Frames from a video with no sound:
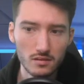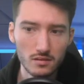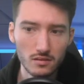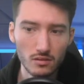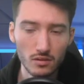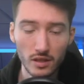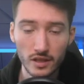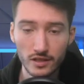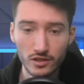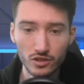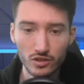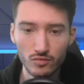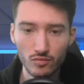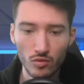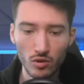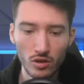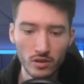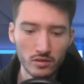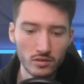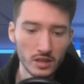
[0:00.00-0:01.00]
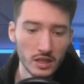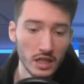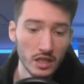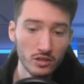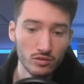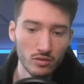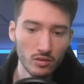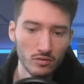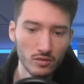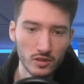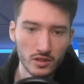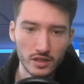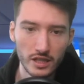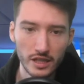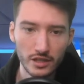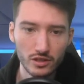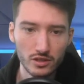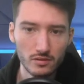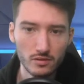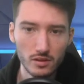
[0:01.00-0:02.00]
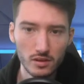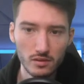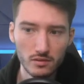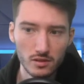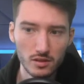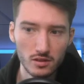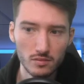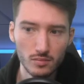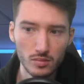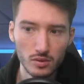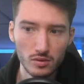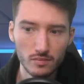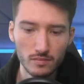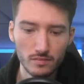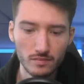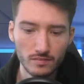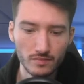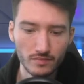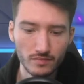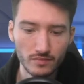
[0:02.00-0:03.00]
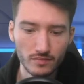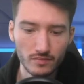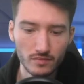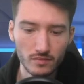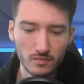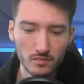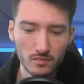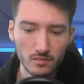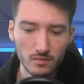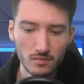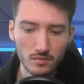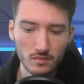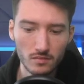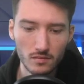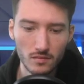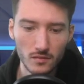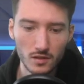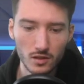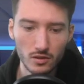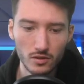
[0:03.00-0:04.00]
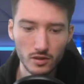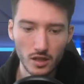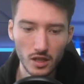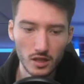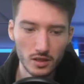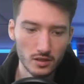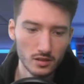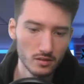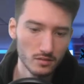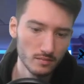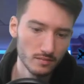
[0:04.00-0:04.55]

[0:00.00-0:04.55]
Or like just one, and I draw one Sanctuary Warden, just boom. You got it.